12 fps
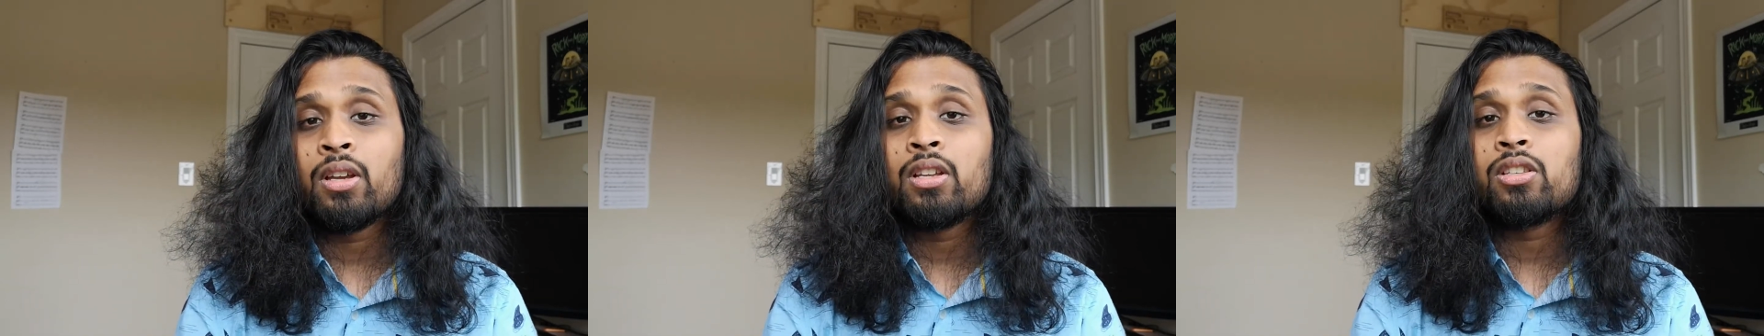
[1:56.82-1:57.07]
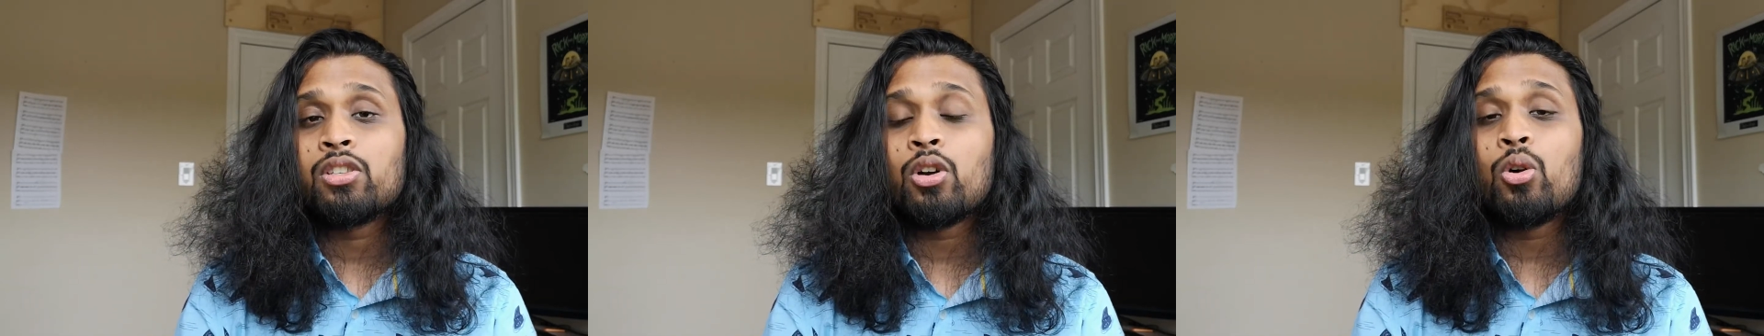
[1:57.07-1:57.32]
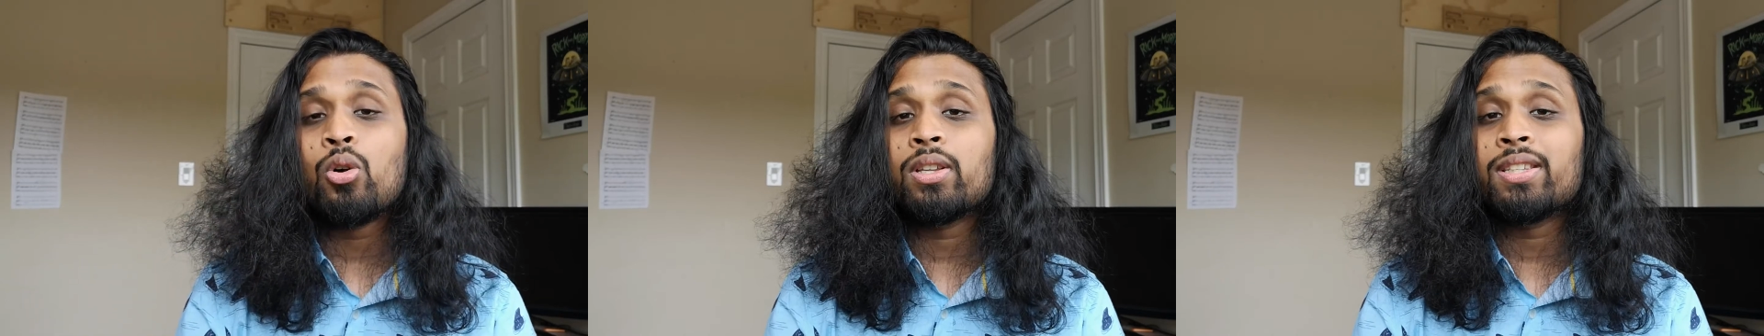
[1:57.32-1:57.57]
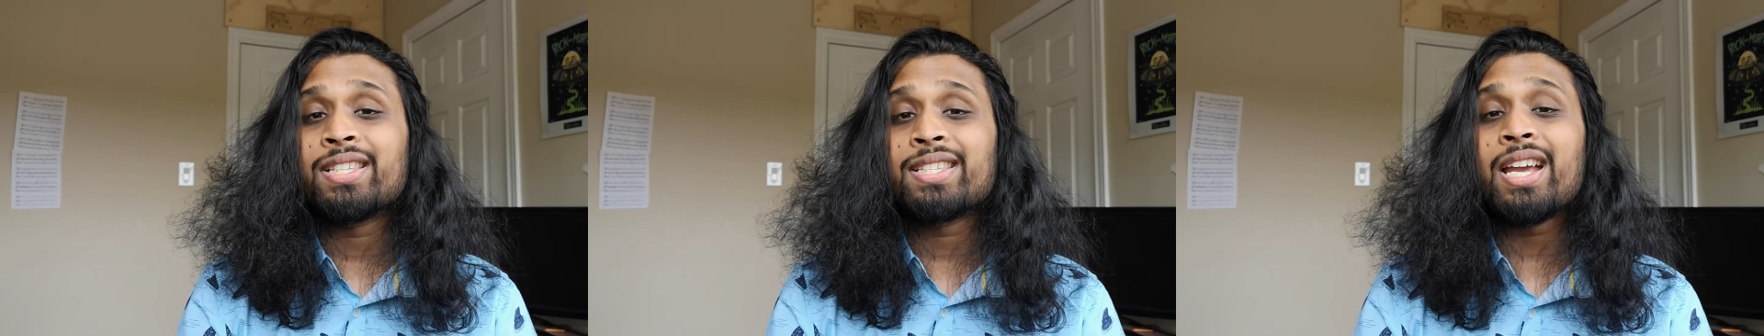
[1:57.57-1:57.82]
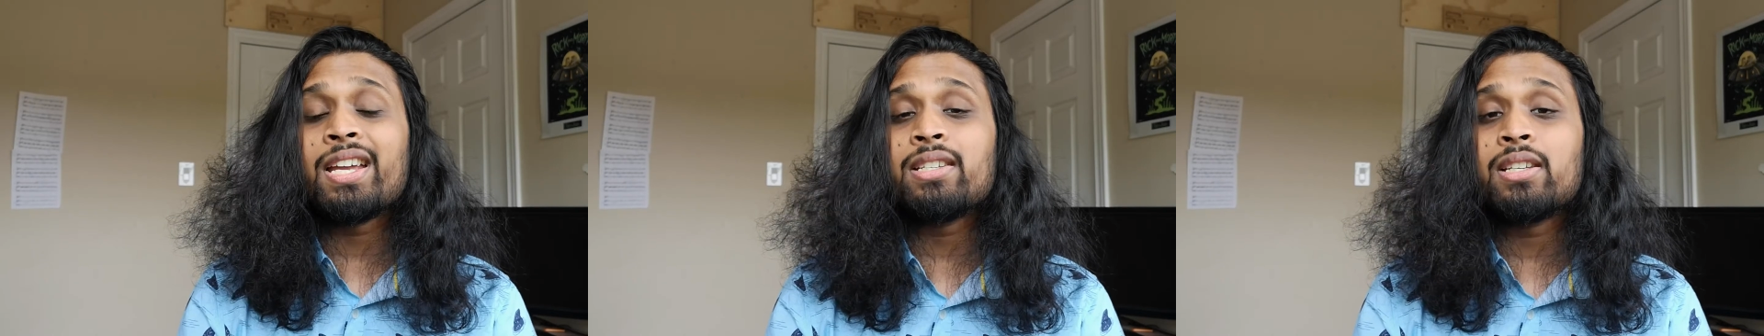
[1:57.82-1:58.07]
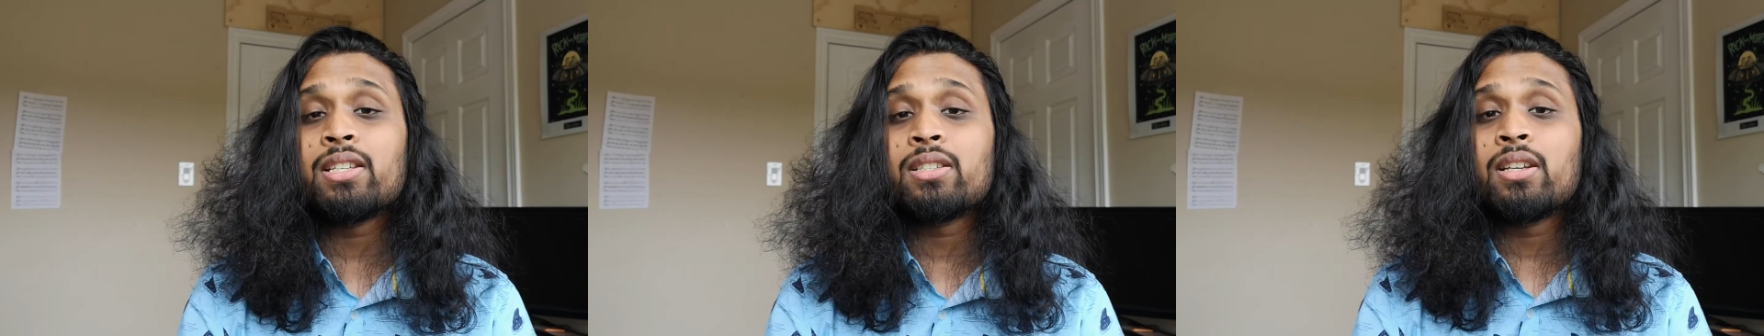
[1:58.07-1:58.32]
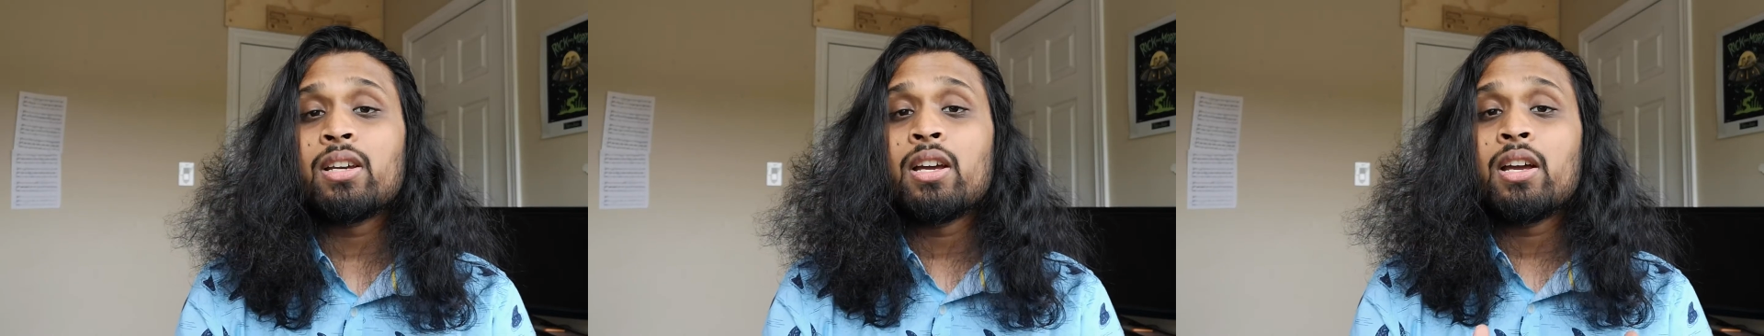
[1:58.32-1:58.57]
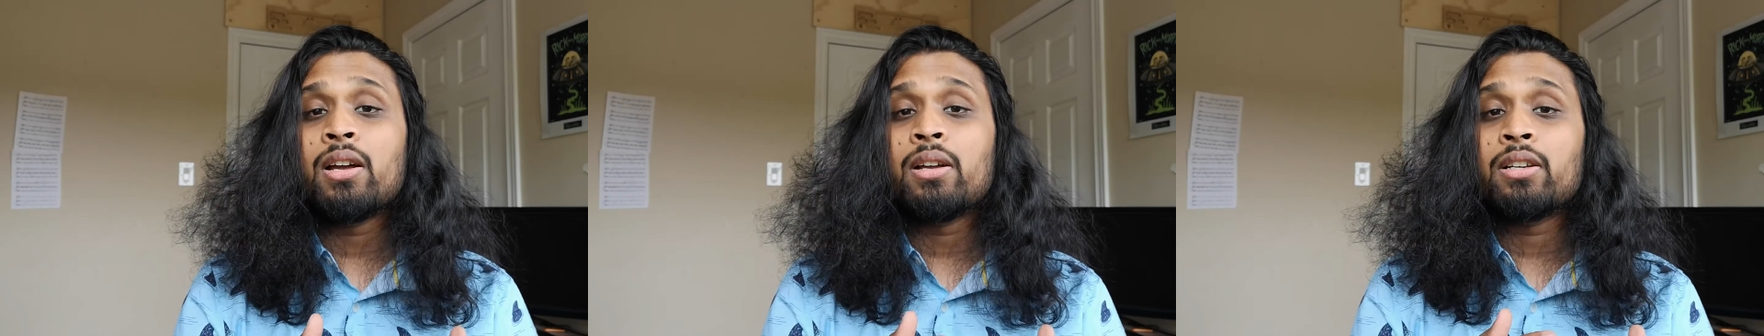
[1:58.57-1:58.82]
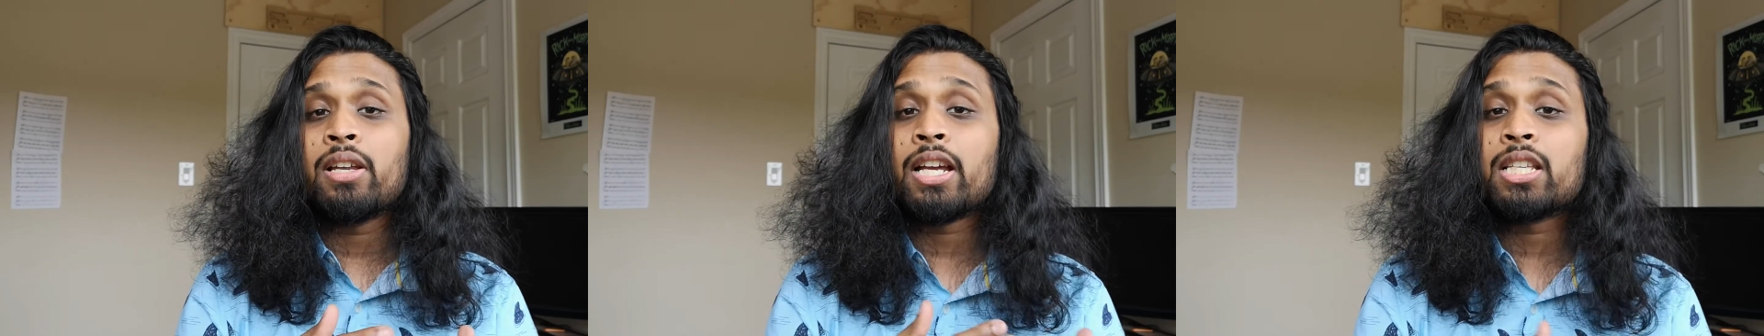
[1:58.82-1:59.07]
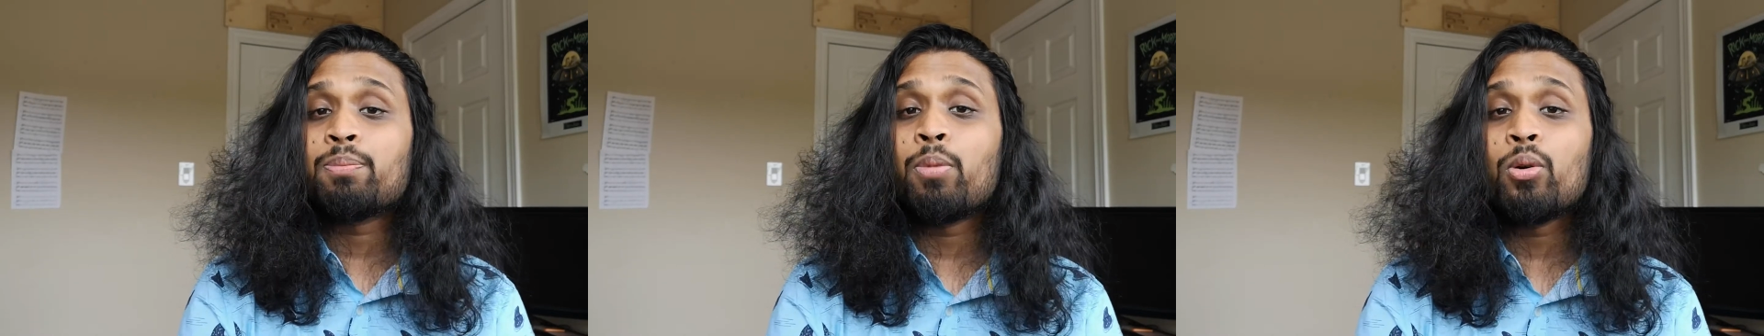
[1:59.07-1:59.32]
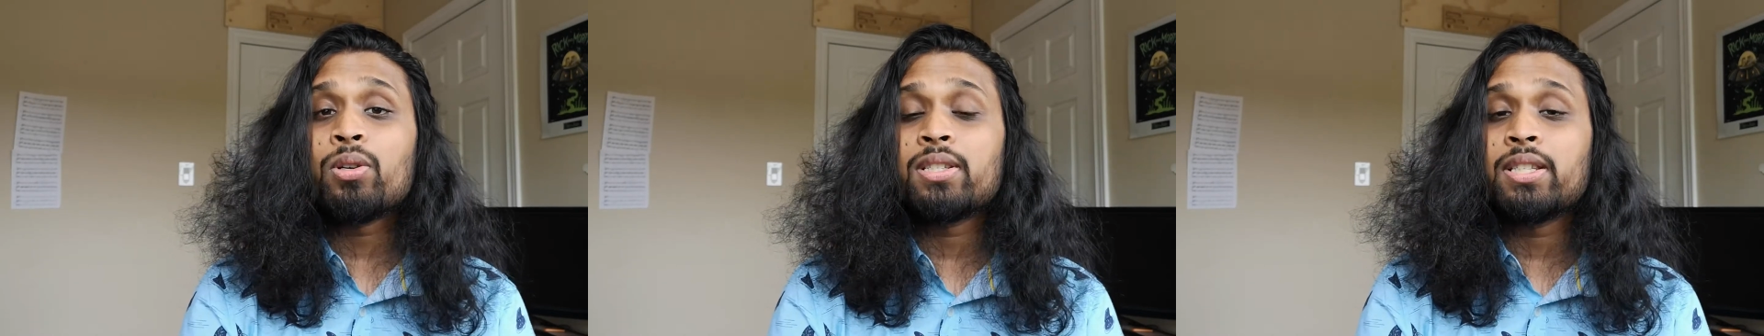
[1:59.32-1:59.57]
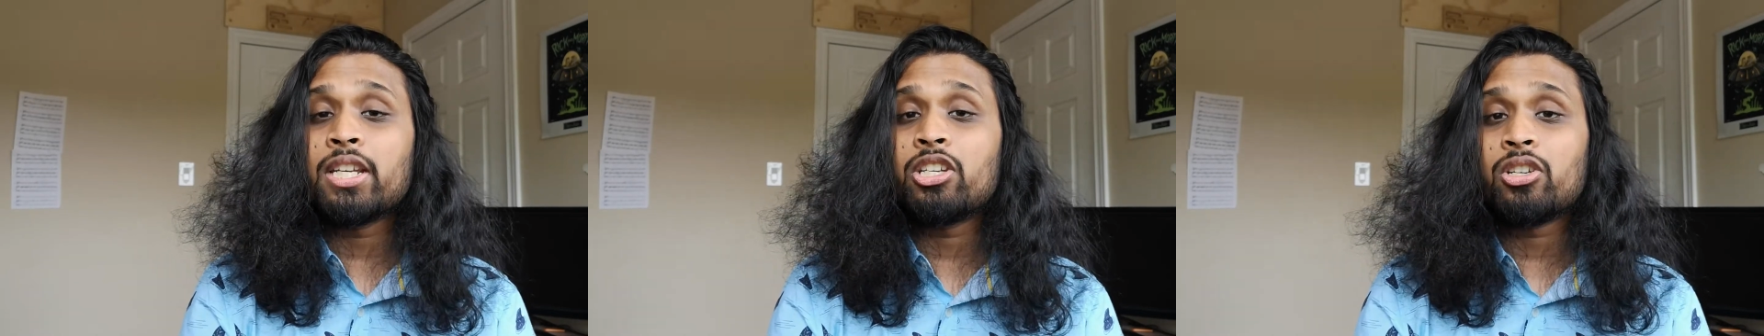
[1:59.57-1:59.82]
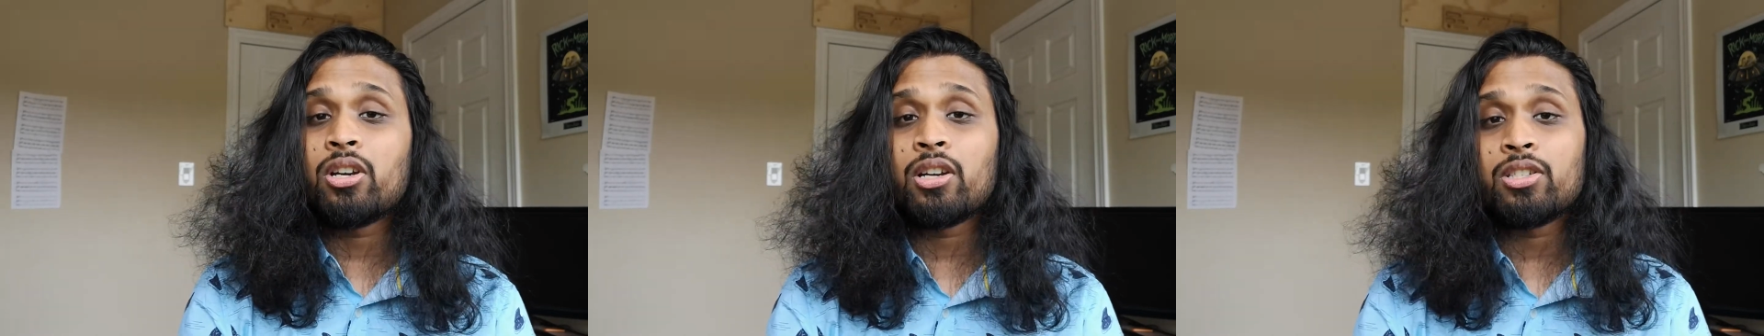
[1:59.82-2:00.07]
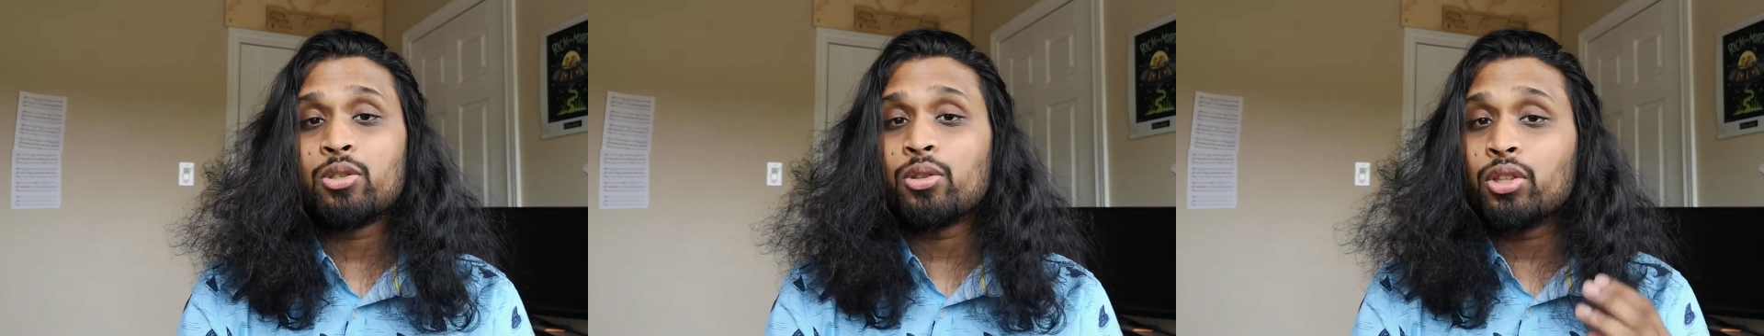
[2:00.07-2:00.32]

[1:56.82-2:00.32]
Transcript: So the scientists exposed these sharks to